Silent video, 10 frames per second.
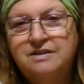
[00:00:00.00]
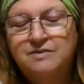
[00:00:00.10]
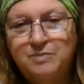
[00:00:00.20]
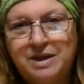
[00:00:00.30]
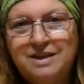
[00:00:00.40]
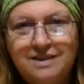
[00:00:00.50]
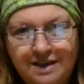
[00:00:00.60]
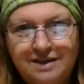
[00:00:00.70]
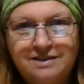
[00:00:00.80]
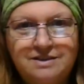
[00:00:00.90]
for making
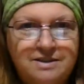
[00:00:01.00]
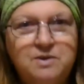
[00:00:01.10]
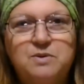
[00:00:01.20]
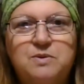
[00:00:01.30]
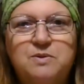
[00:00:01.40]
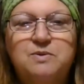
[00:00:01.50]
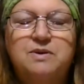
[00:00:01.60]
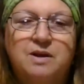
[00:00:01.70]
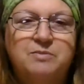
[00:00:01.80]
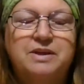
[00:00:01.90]
things so
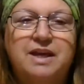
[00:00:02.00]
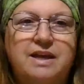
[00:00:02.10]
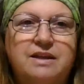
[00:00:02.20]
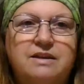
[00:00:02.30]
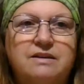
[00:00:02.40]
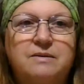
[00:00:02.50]
complicated.